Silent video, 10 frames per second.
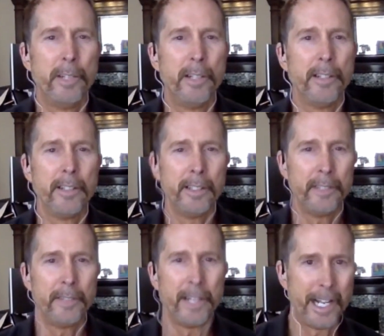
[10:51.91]
but
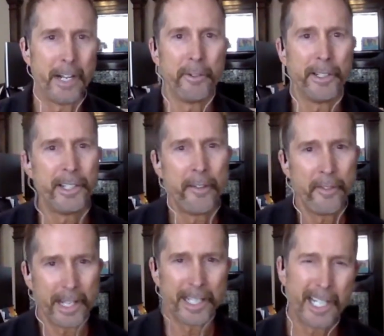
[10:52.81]
live on outreach,
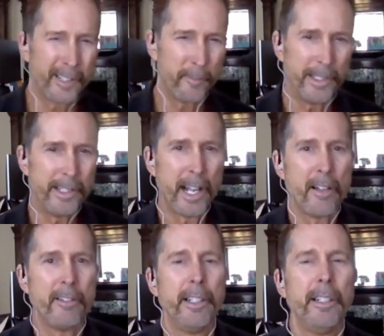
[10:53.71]
have that kind of
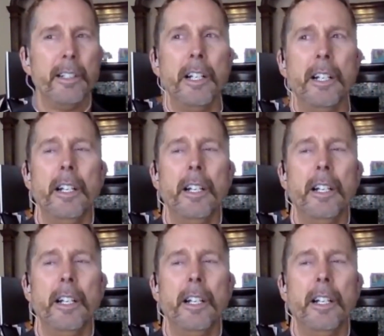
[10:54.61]
mentality.